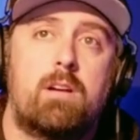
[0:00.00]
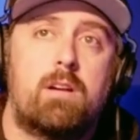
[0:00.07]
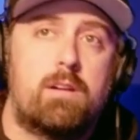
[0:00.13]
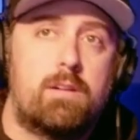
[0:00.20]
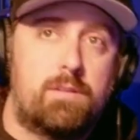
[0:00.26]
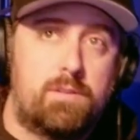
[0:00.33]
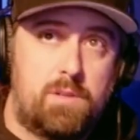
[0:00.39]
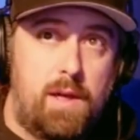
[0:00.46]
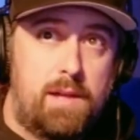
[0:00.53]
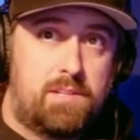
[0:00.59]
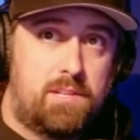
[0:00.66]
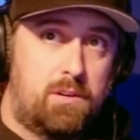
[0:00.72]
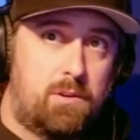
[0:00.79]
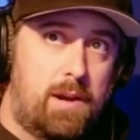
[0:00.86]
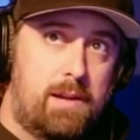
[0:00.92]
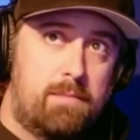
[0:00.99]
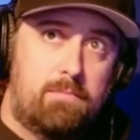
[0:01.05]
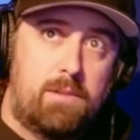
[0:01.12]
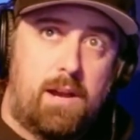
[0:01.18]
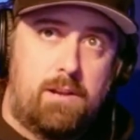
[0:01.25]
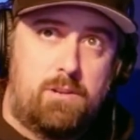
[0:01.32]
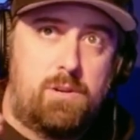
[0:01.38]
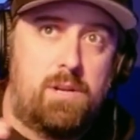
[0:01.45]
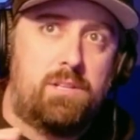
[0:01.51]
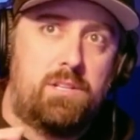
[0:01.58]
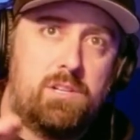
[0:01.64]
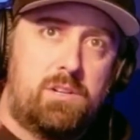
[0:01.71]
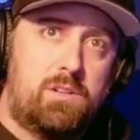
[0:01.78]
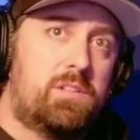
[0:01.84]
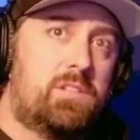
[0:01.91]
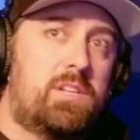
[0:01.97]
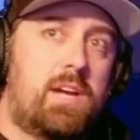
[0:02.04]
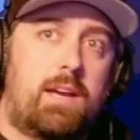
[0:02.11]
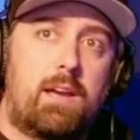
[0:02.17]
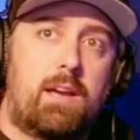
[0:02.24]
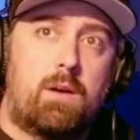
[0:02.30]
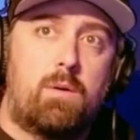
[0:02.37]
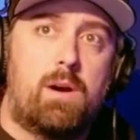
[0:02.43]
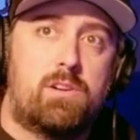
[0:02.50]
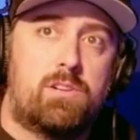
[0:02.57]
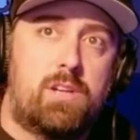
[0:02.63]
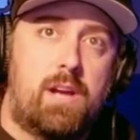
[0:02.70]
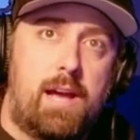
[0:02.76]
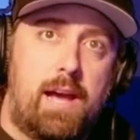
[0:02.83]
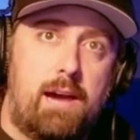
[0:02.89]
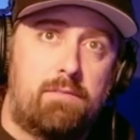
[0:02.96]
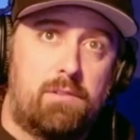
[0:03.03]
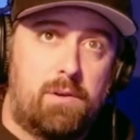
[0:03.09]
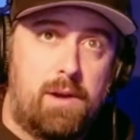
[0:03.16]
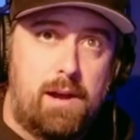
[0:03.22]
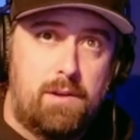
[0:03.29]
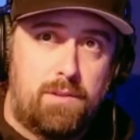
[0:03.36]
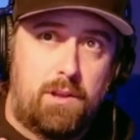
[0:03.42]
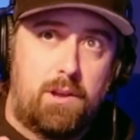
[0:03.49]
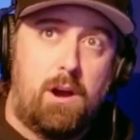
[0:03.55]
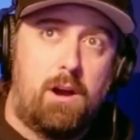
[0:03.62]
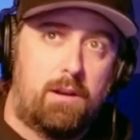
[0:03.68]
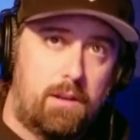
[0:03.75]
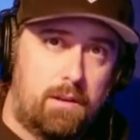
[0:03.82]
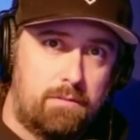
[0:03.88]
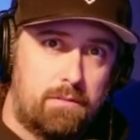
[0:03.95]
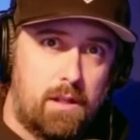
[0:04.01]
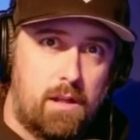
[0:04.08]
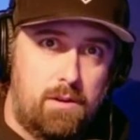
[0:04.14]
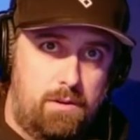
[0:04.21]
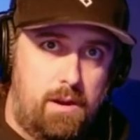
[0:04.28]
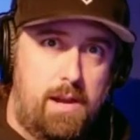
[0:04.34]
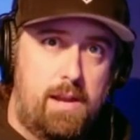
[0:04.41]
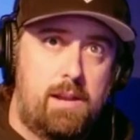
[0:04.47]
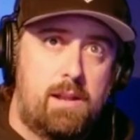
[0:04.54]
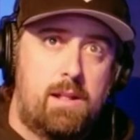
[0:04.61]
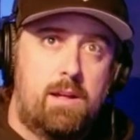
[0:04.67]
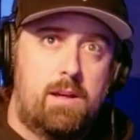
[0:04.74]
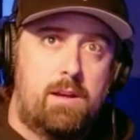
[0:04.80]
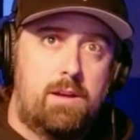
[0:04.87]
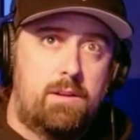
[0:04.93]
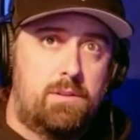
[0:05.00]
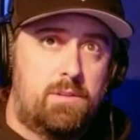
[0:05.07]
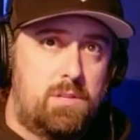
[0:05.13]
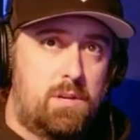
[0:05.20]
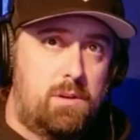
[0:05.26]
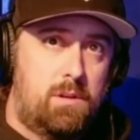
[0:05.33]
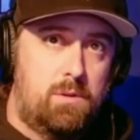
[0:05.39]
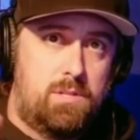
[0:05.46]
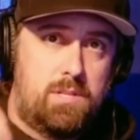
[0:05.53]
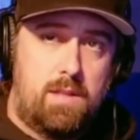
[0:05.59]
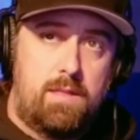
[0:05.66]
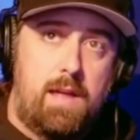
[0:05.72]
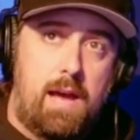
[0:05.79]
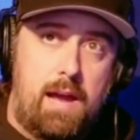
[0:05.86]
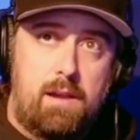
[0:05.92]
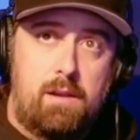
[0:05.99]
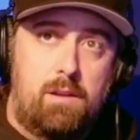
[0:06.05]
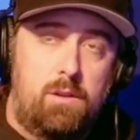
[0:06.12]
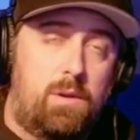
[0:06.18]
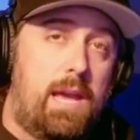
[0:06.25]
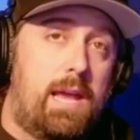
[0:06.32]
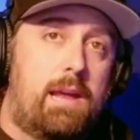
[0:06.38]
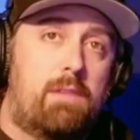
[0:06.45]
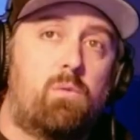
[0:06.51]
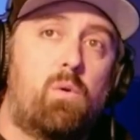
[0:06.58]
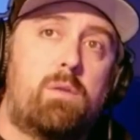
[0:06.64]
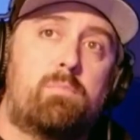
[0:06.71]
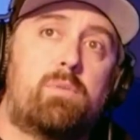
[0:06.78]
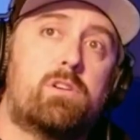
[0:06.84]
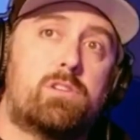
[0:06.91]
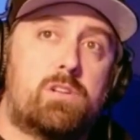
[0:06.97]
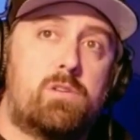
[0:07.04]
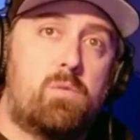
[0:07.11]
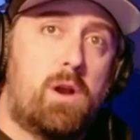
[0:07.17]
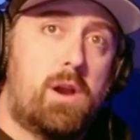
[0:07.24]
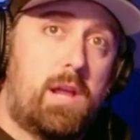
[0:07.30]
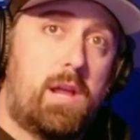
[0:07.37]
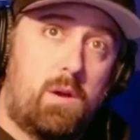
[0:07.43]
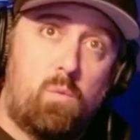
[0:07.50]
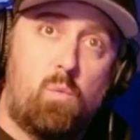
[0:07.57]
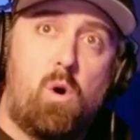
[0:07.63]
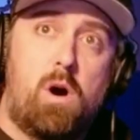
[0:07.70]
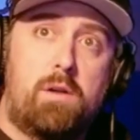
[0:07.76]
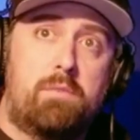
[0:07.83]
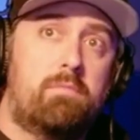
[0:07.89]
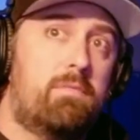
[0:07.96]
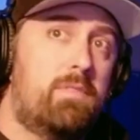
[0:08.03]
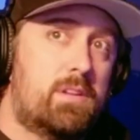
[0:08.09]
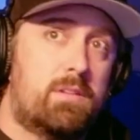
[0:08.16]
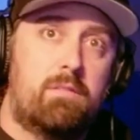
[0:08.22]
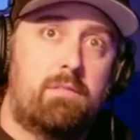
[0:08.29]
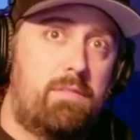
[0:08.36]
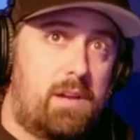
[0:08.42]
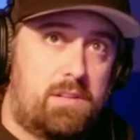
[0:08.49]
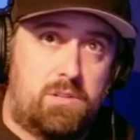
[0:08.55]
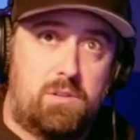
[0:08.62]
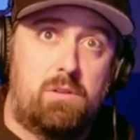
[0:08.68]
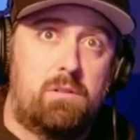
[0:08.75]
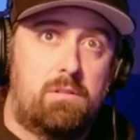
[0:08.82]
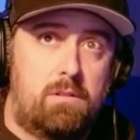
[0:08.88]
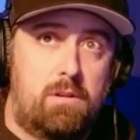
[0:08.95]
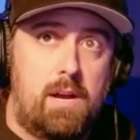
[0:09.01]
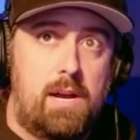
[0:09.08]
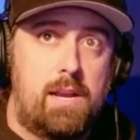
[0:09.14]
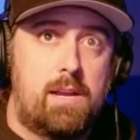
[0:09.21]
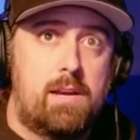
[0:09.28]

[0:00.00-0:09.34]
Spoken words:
So that's a great kind of transition to the second question I have around the cognitive load, right? So you said that you can't have one person running one vessel, right?